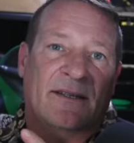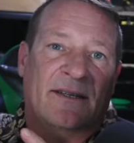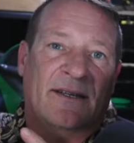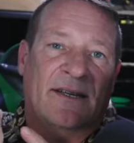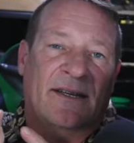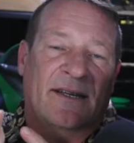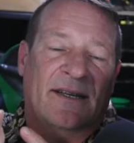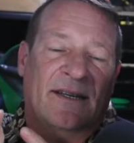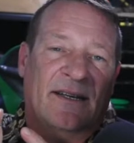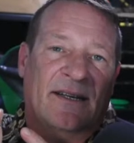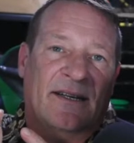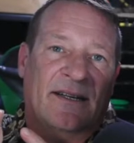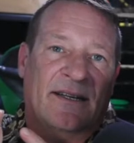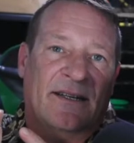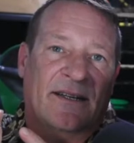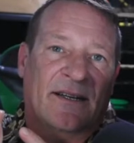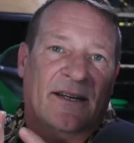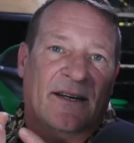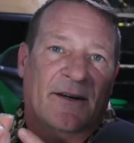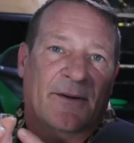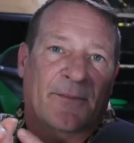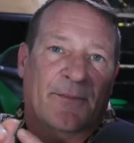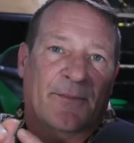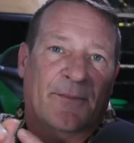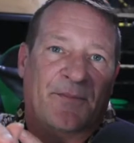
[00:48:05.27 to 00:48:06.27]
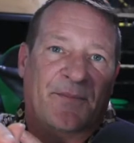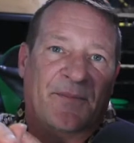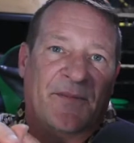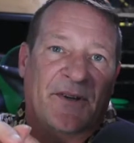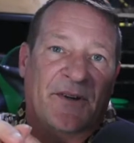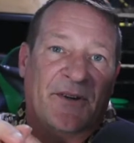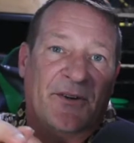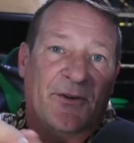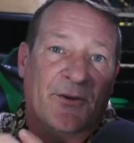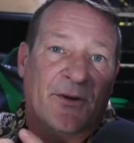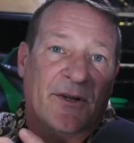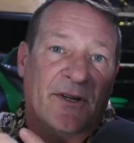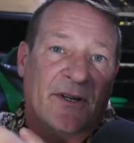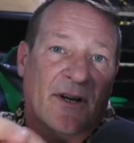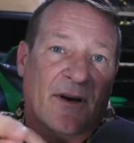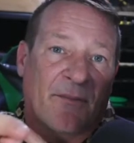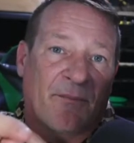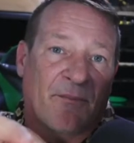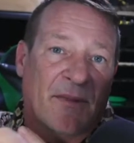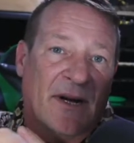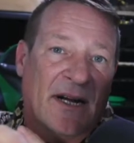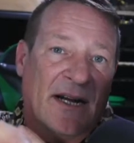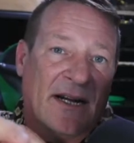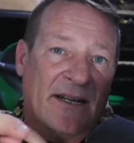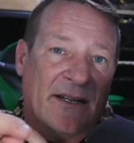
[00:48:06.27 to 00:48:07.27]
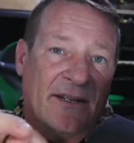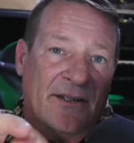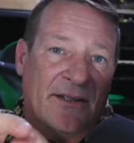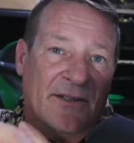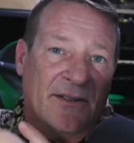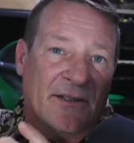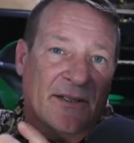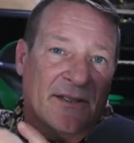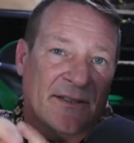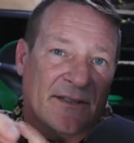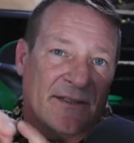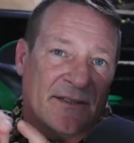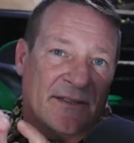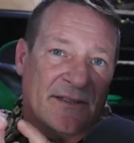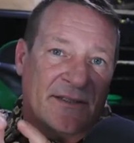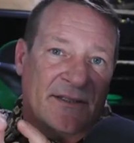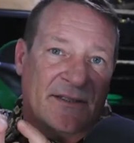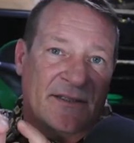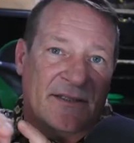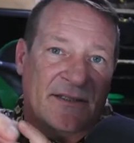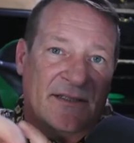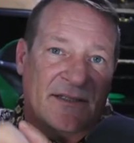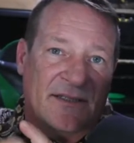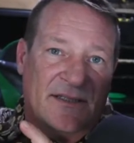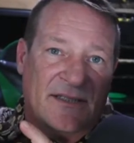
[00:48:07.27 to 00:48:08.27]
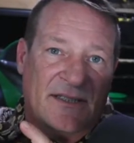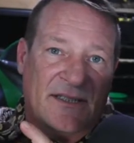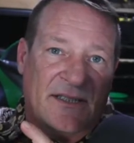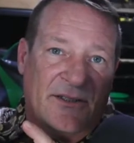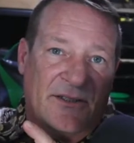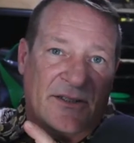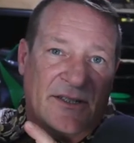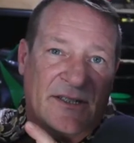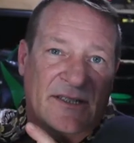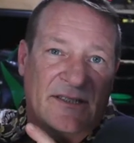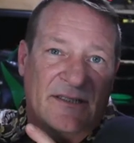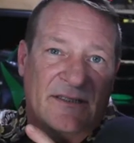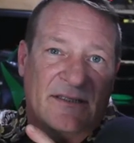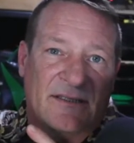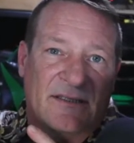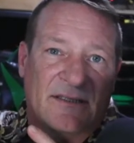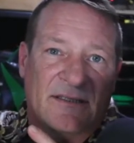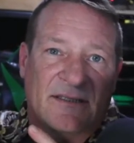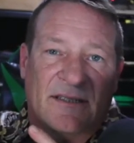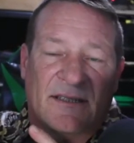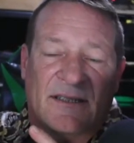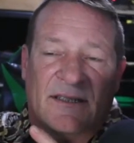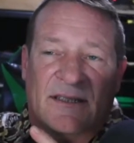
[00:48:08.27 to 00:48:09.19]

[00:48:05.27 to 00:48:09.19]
and um, they're doing a Monitor Lizard series